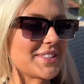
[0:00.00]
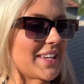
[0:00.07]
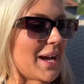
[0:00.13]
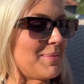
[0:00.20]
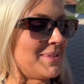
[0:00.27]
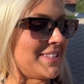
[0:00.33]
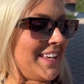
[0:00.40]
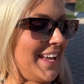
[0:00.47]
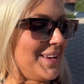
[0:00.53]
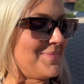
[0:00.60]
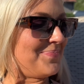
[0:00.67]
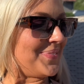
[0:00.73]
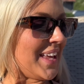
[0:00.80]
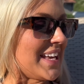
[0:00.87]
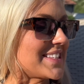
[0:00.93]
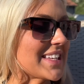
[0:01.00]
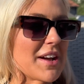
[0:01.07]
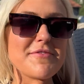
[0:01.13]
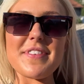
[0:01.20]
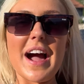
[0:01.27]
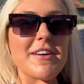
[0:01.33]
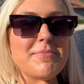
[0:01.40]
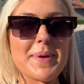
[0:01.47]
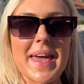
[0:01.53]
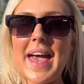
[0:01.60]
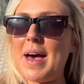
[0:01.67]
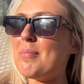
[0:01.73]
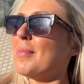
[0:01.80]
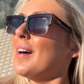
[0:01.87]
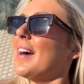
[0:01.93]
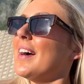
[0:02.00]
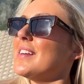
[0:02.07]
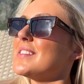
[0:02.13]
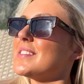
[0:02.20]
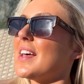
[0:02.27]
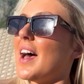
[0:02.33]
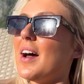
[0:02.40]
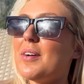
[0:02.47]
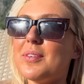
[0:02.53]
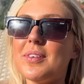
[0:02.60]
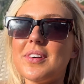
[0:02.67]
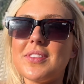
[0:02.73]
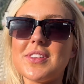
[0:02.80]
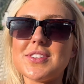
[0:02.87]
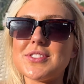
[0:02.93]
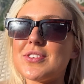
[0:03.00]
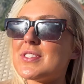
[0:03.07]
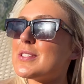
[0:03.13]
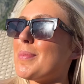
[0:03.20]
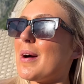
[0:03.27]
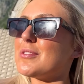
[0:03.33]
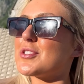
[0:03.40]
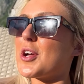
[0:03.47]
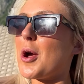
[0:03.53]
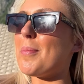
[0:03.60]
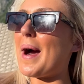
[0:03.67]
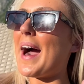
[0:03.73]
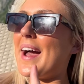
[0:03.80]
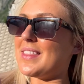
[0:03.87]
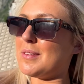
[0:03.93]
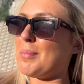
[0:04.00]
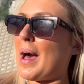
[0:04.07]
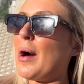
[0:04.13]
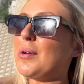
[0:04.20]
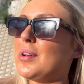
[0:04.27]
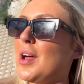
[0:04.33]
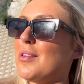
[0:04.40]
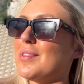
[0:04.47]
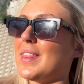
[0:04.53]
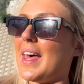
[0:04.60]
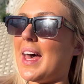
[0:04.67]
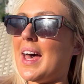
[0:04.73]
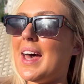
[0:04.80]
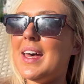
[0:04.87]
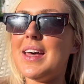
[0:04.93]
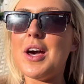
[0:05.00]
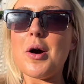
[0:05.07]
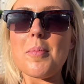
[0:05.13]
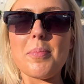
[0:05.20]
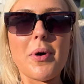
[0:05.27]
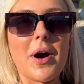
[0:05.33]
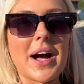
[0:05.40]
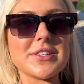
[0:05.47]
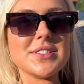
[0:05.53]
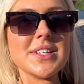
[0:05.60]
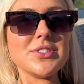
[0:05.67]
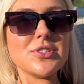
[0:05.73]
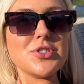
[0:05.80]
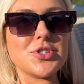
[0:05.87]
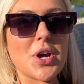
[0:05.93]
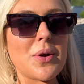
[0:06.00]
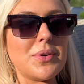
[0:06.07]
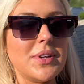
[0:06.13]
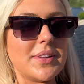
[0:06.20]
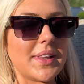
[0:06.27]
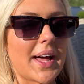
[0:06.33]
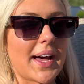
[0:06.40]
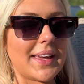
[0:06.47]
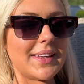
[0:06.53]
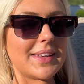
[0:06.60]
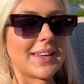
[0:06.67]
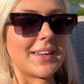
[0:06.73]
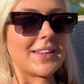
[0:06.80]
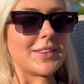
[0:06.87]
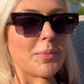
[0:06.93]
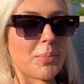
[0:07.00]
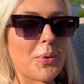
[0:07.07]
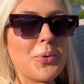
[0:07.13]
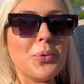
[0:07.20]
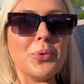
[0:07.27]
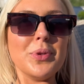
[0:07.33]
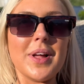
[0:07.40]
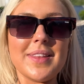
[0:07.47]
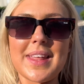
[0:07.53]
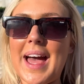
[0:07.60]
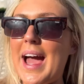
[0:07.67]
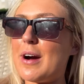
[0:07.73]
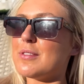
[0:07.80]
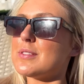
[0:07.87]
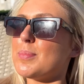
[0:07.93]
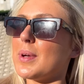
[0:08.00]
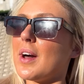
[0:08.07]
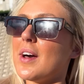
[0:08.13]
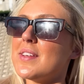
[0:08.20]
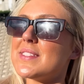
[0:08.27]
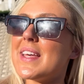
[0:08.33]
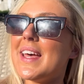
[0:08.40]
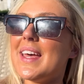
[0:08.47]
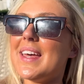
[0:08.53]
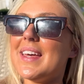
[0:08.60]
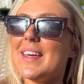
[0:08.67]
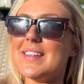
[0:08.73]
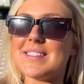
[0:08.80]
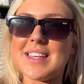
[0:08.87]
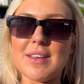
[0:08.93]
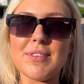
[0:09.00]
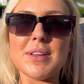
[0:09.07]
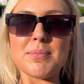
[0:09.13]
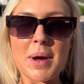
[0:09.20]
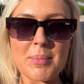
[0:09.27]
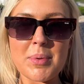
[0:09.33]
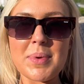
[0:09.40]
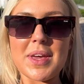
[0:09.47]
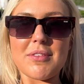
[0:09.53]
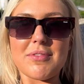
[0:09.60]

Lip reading: time is it? It's like 5 p.m. So the sun's about to go behind the mountain over there. But I just need to show you like the pool and the house because it's giving Mamma Mia